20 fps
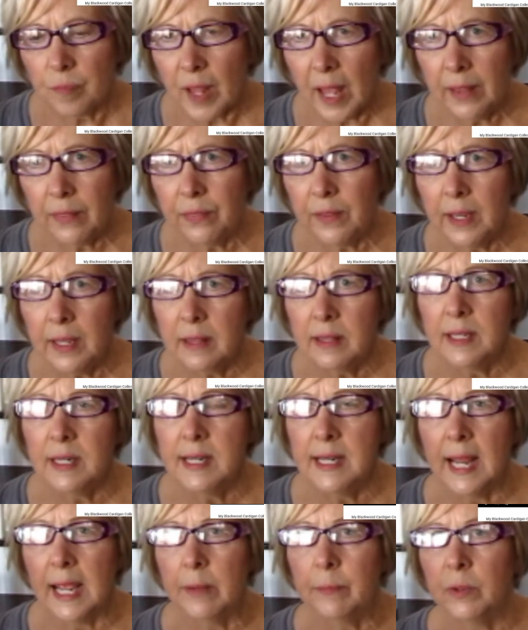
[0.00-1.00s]
I think the
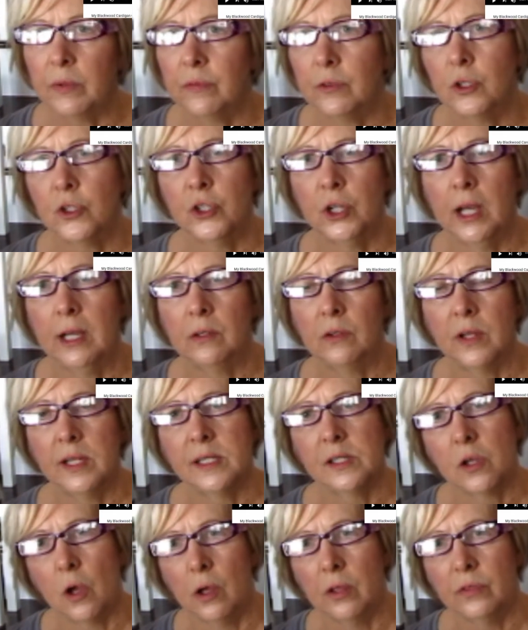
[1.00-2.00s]
name of her channel
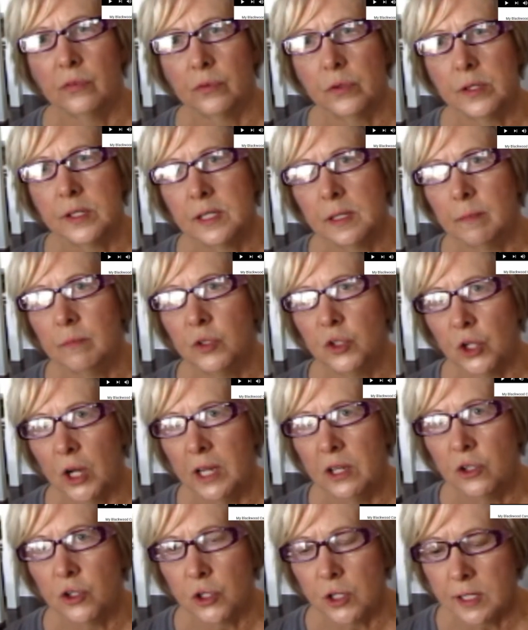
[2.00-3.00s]
has gone through some
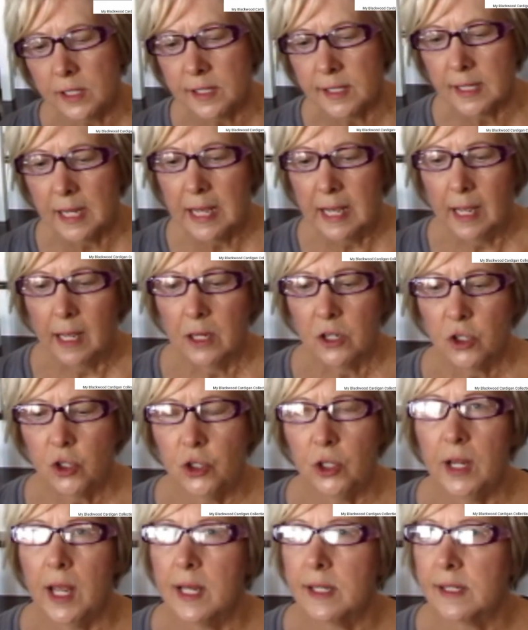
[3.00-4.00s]
changes.
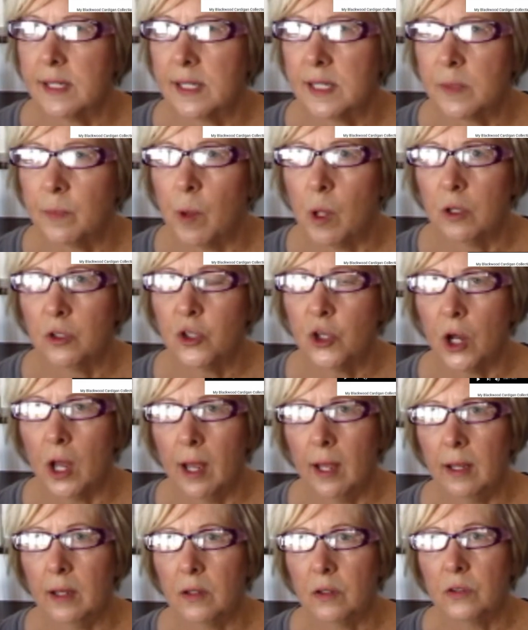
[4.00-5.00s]
She has a small
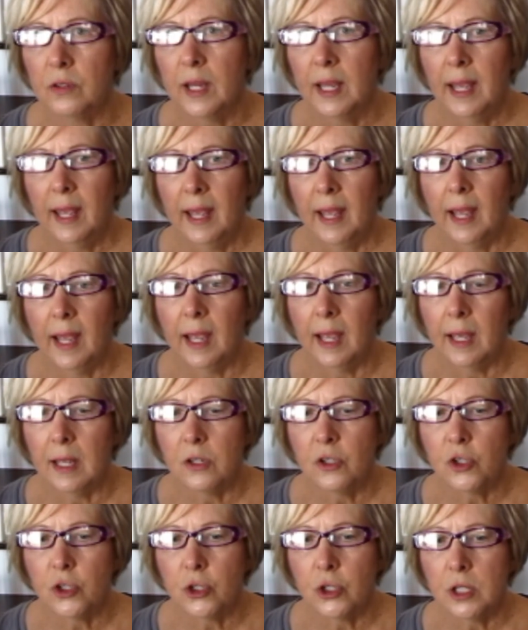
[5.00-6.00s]
child,
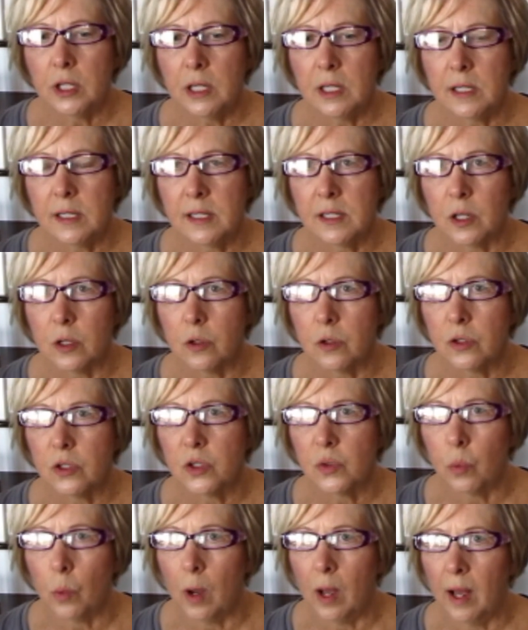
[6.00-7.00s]
and she
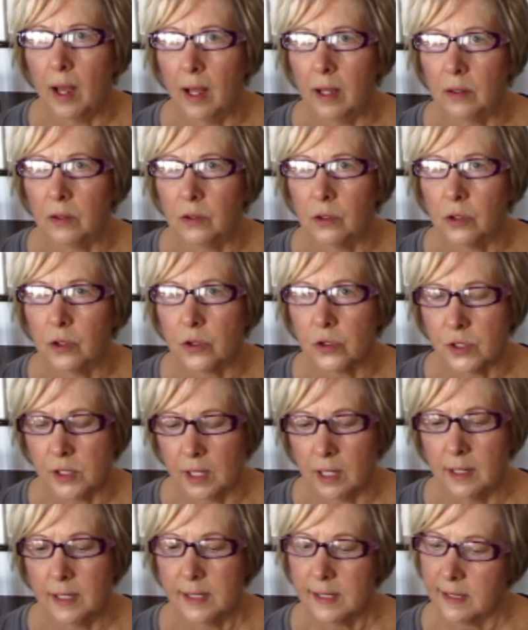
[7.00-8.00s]
sews while her
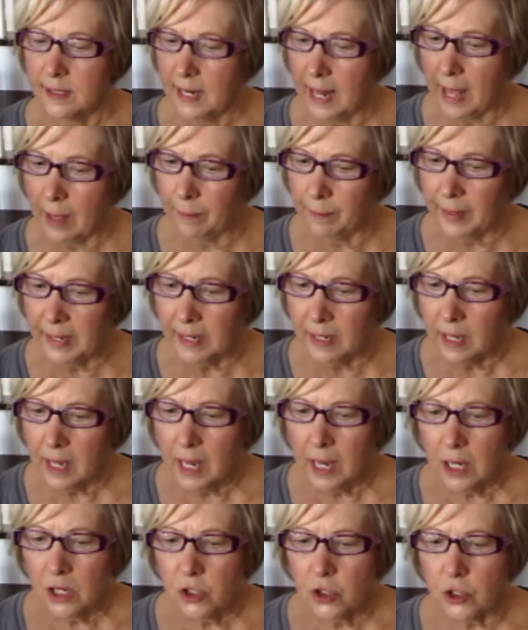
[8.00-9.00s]
son is napping.
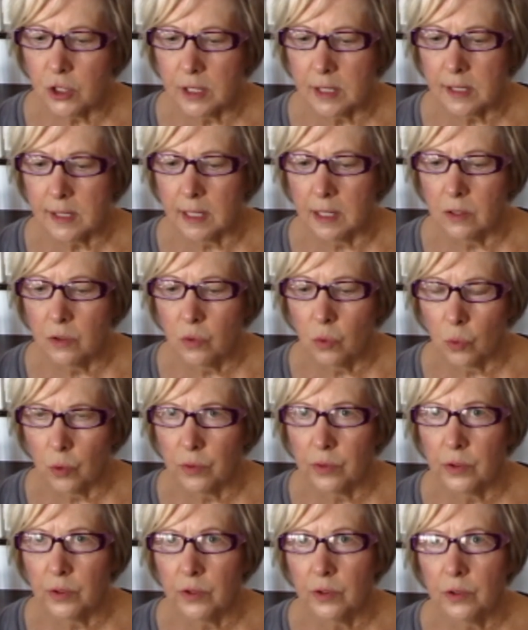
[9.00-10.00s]
She's in
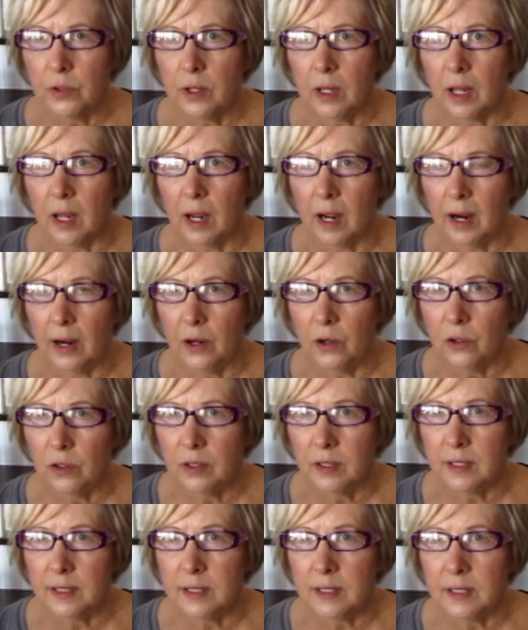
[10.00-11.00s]
Northern
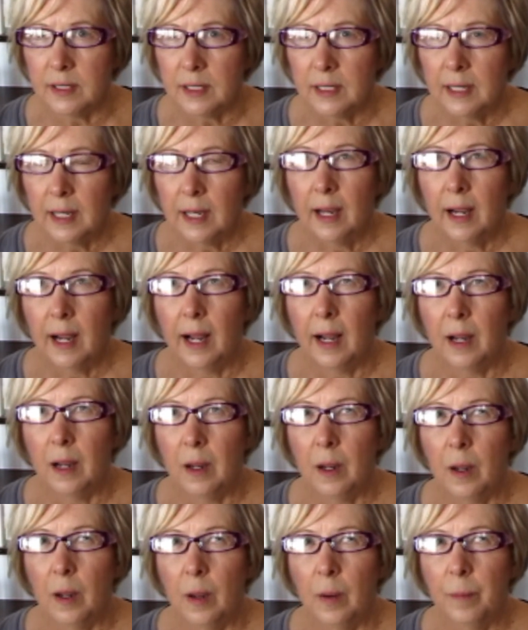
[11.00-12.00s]
Ireland,
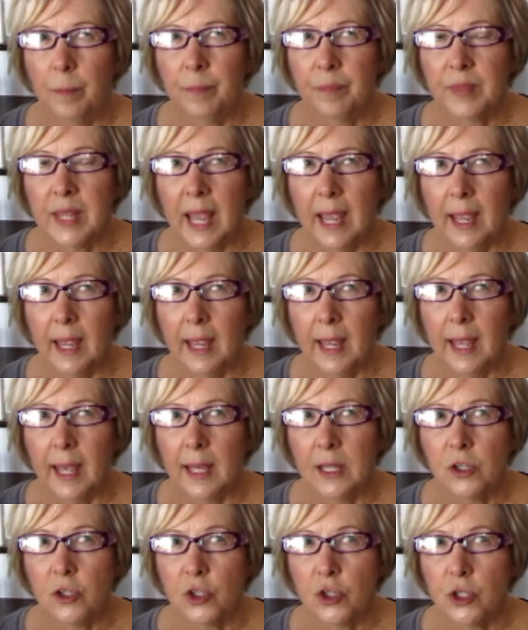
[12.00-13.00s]
um,
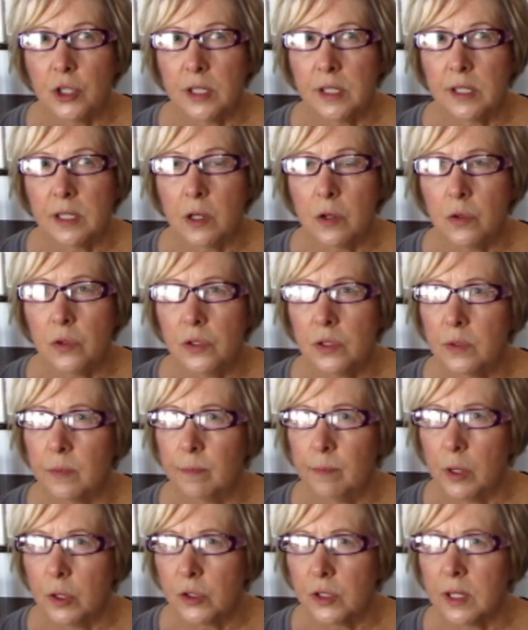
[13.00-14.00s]
and she sews
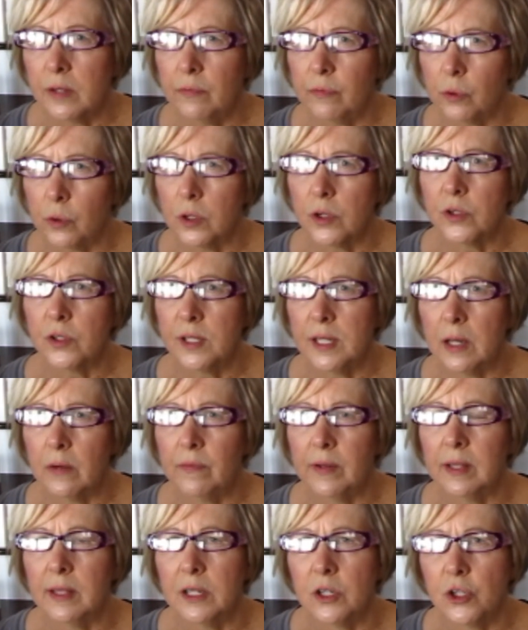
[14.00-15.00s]
mostly for
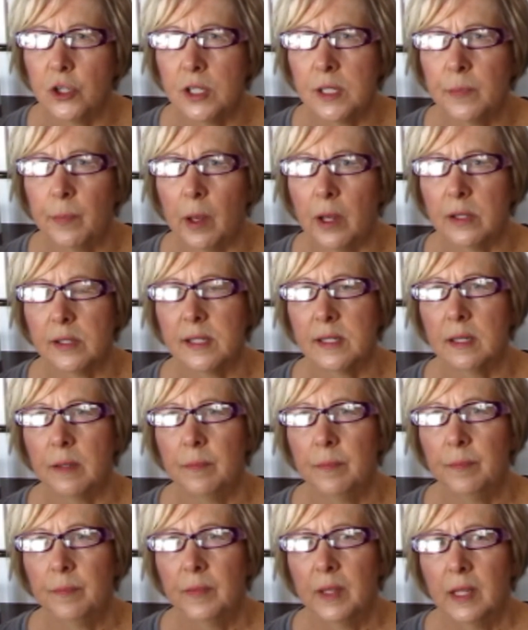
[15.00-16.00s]
herself. I think she's bought
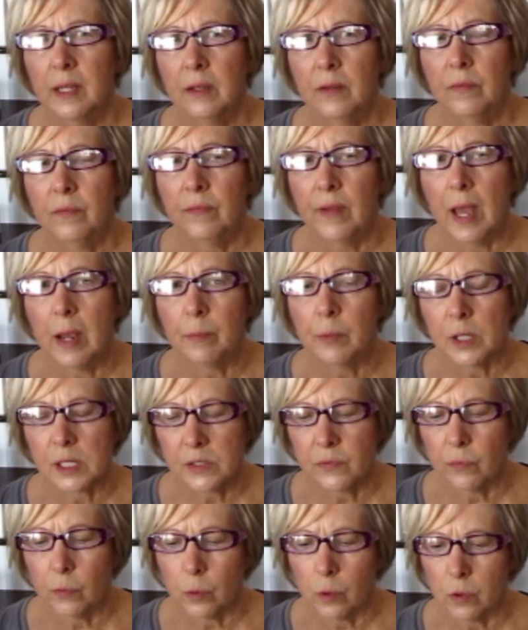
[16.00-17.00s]
some
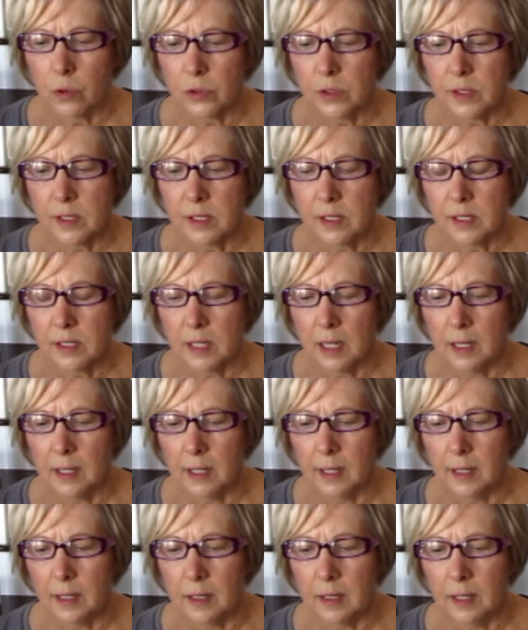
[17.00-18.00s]
fabrics for her
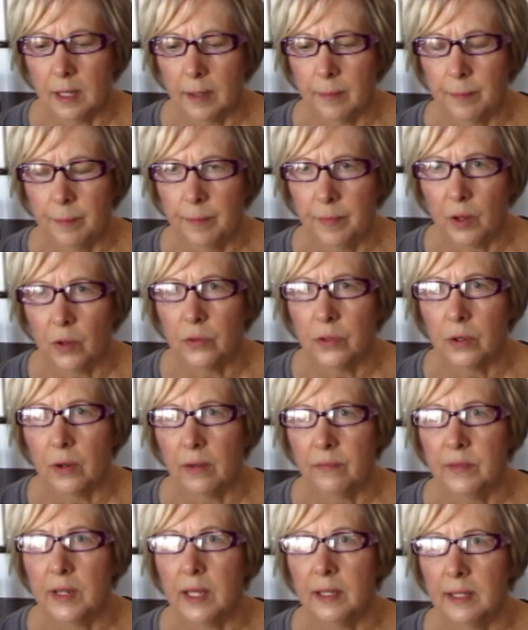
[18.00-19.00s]
son, although
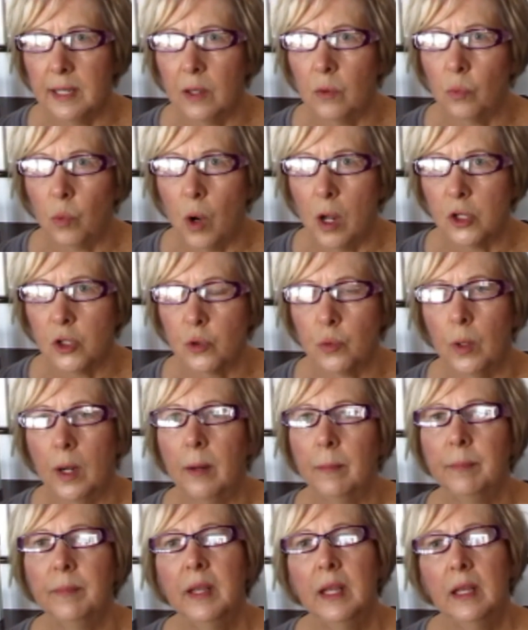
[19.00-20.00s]
I've not yet watched one.
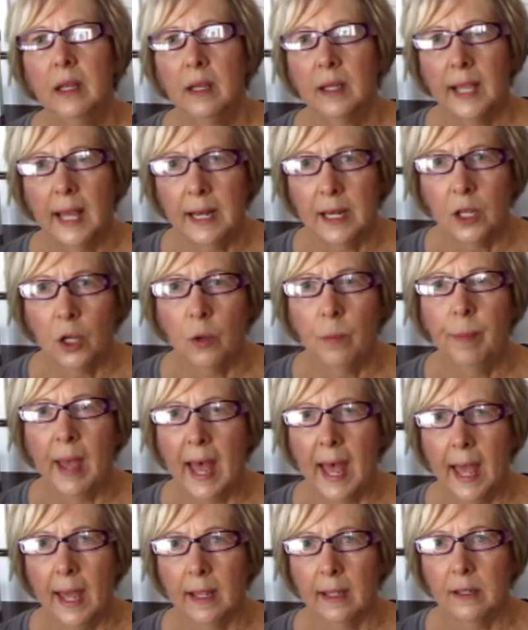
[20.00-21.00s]
I'm kind of go
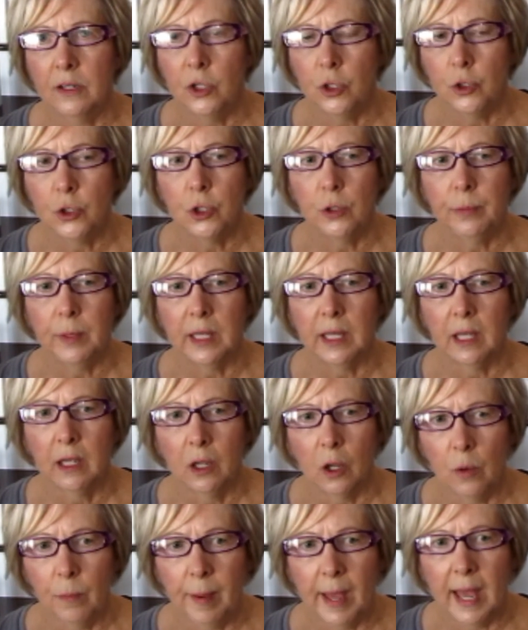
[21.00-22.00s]
back in YouTube. You can
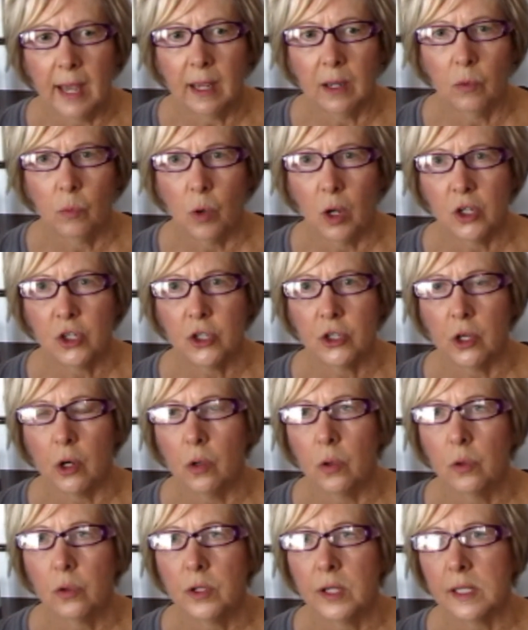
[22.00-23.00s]
go back and watch the
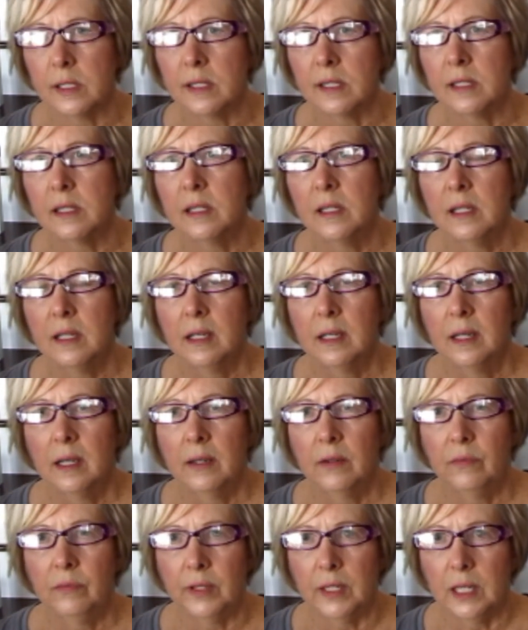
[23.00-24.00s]
oldest
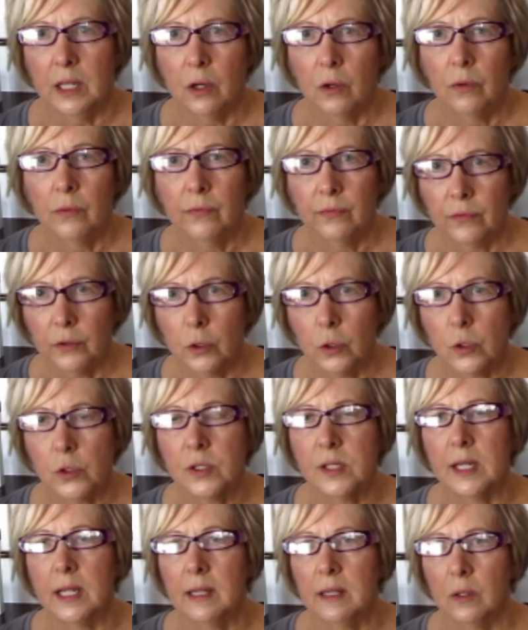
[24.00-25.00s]
video
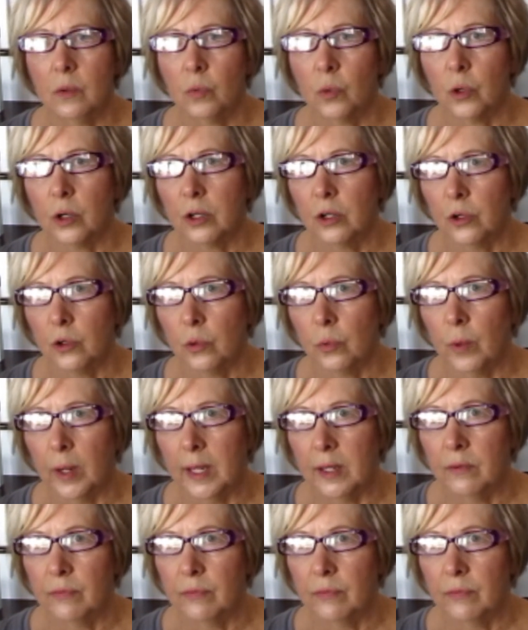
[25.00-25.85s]
first and then work your way